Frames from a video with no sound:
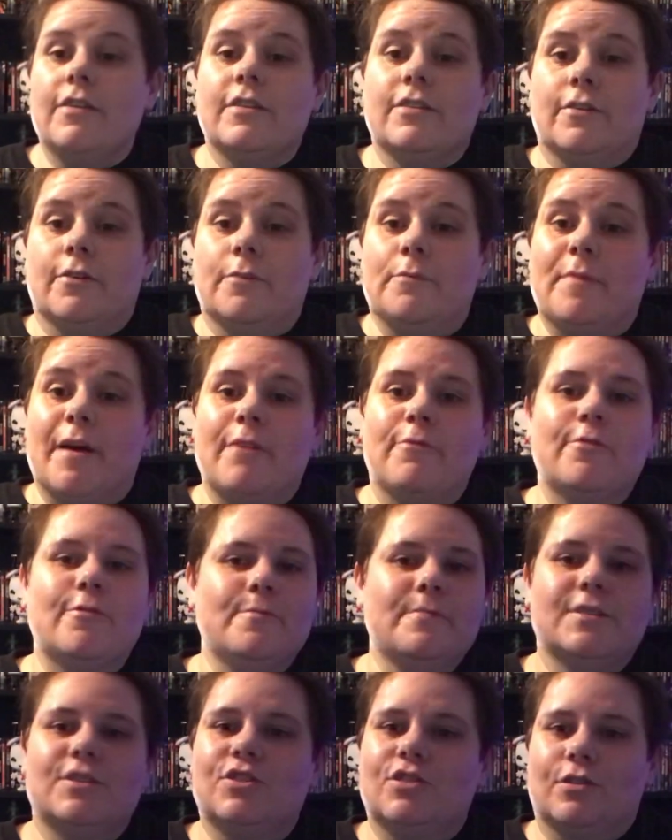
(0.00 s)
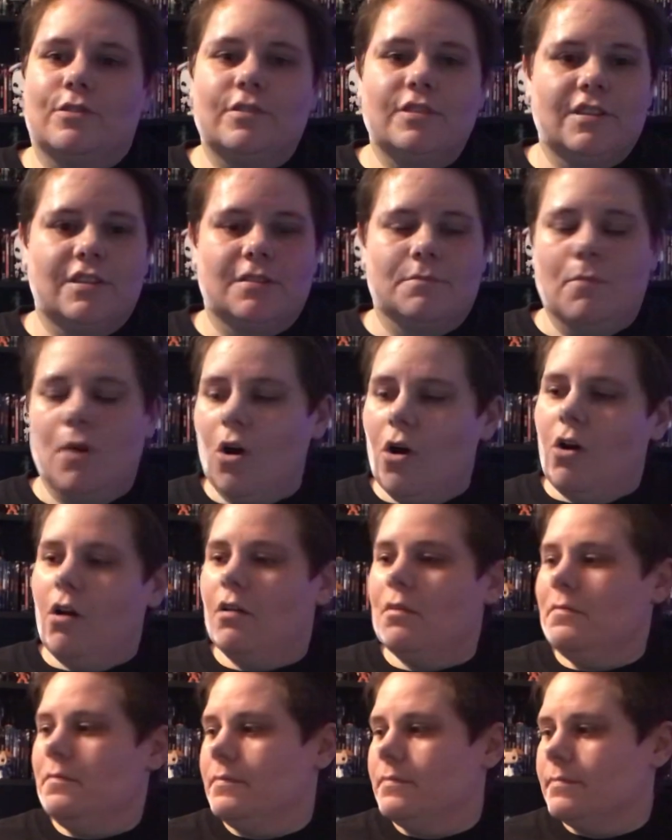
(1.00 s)
though my room is so
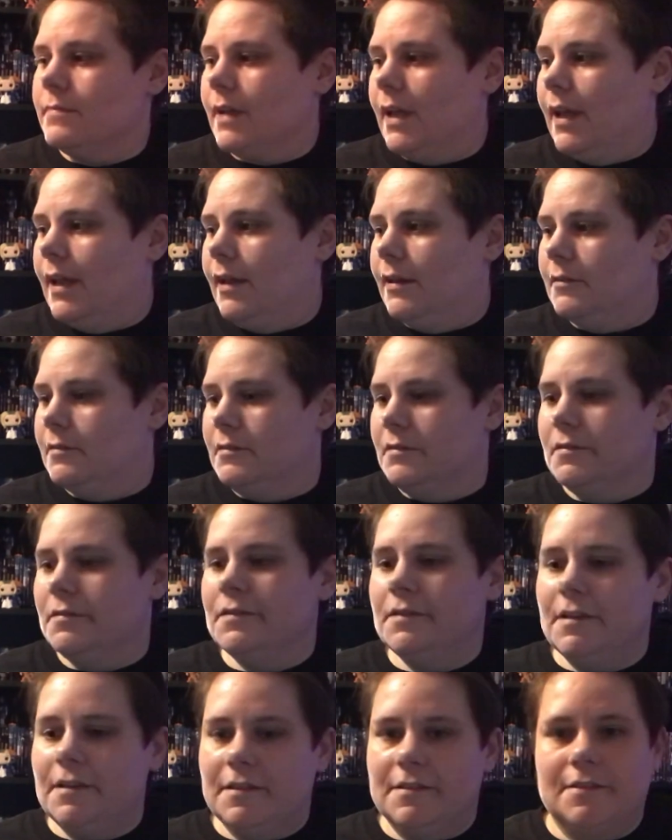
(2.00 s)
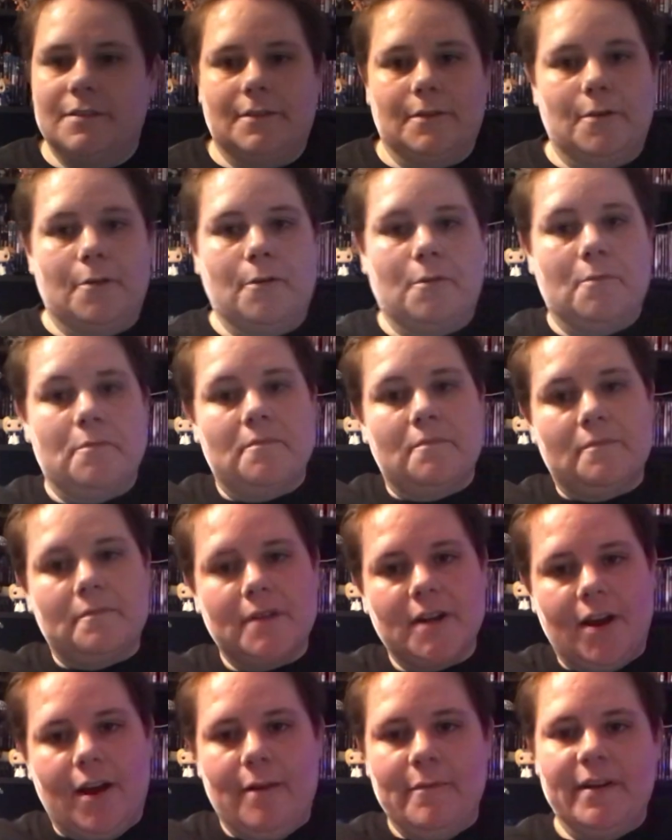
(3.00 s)
small and it's so
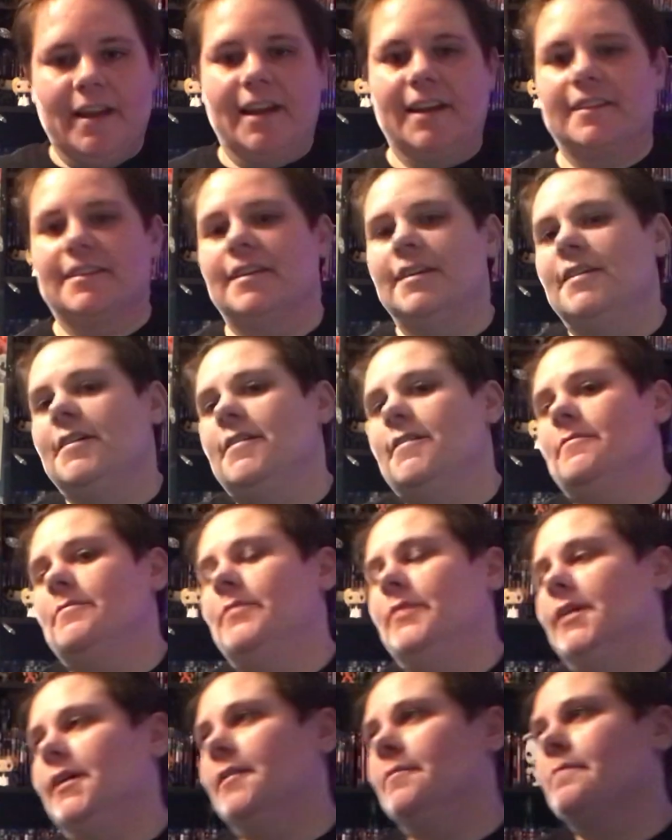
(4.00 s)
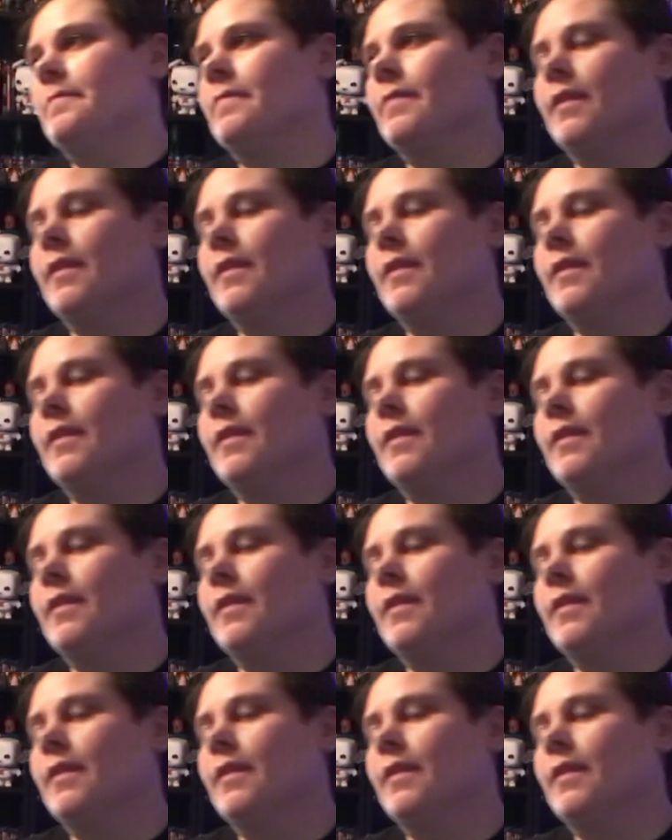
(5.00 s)
compact. But